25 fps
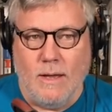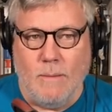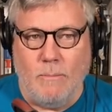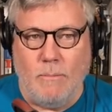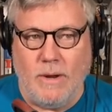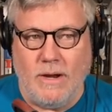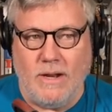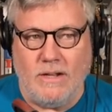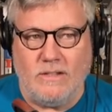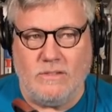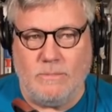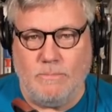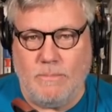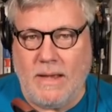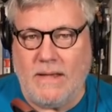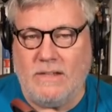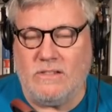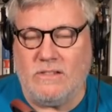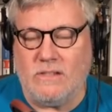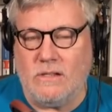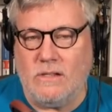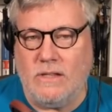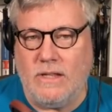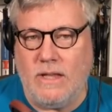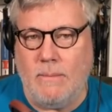but it's
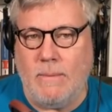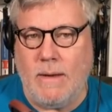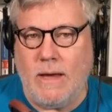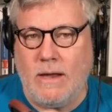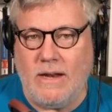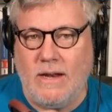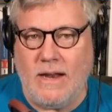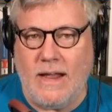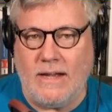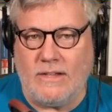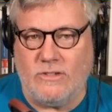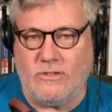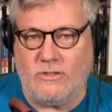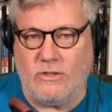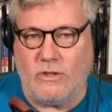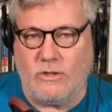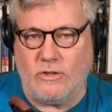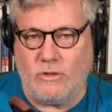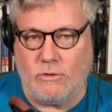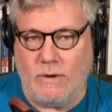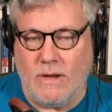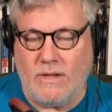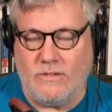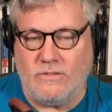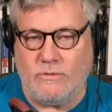basically about an
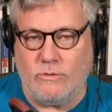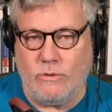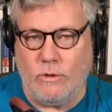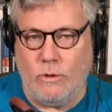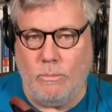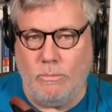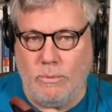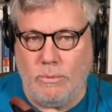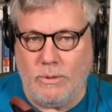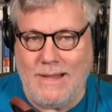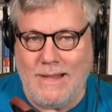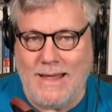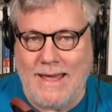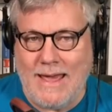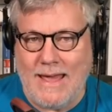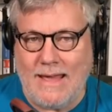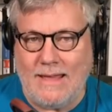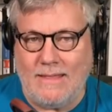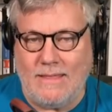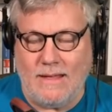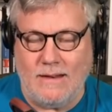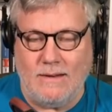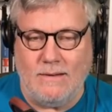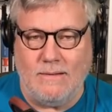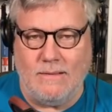extraterrestrial
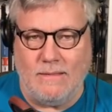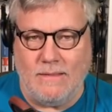plague that